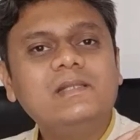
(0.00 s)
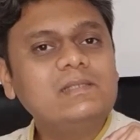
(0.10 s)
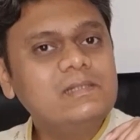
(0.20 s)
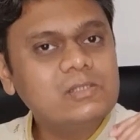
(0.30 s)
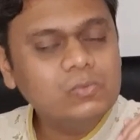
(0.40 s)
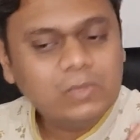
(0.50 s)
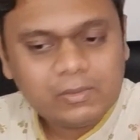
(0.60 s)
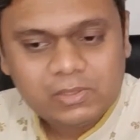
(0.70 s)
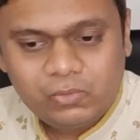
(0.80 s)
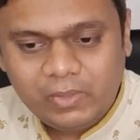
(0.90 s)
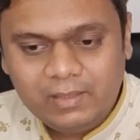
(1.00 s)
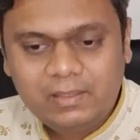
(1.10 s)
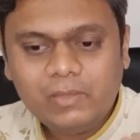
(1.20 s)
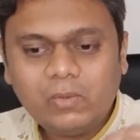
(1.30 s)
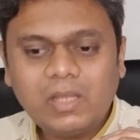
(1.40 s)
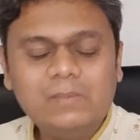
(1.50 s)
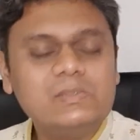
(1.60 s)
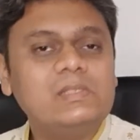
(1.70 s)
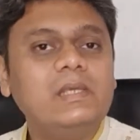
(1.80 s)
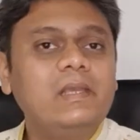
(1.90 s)
since 2023, what I am
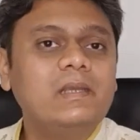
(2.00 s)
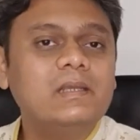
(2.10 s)
seeing